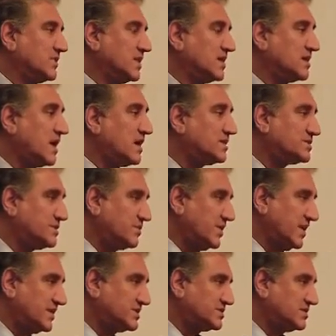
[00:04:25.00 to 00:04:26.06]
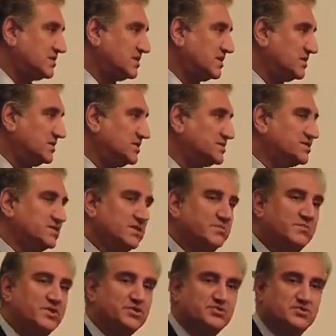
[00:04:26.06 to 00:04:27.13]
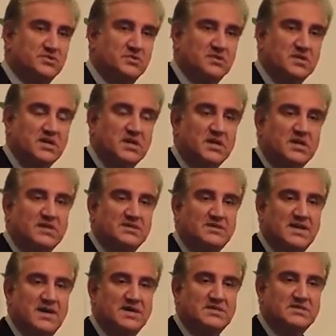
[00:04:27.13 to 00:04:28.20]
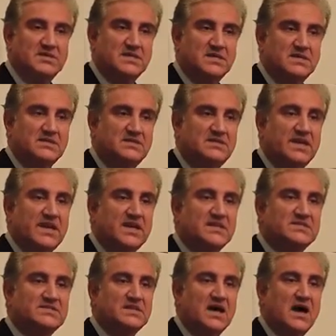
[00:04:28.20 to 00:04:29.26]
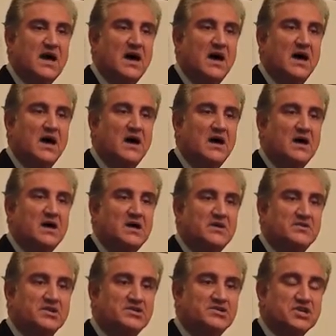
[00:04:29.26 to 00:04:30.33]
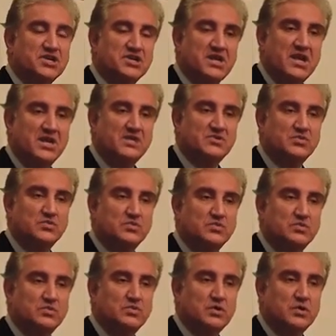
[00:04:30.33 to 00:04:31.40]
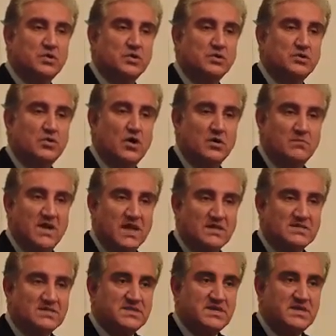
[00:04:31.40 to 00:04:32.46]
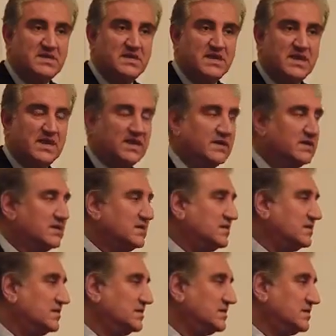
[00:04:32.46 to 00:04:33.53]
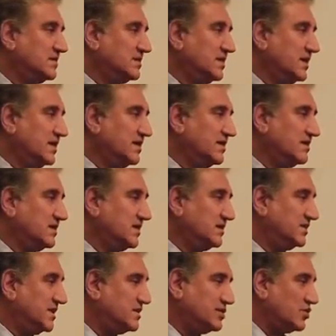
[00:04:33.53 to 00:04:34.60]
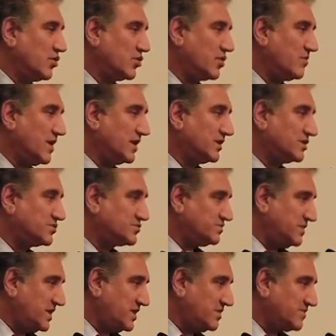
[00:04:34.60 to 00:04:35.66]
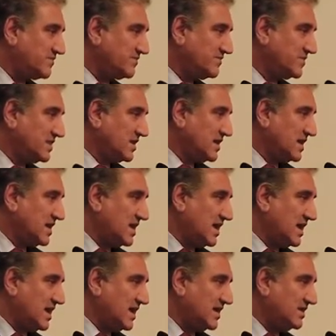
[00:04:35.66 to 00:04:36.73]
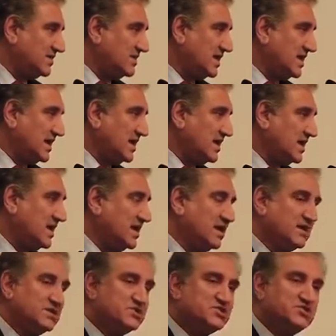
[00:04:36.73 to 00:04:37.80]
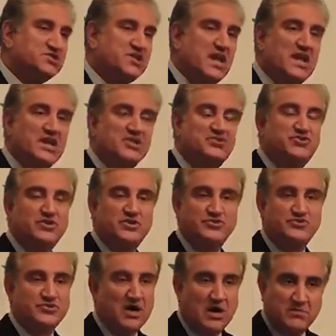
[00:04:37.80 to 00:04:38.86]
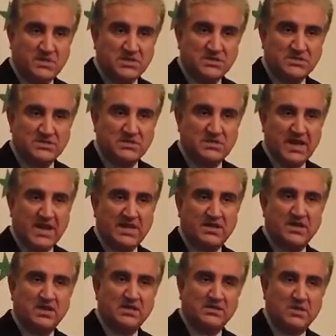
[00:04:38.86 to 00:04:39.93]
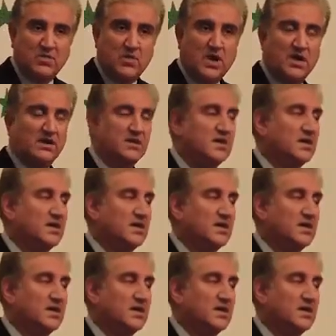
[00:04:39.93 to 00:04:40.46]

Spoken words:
cultivate this impression that things are returning to normalcy in Indian occupied Kashmir, and they stage dramas like the one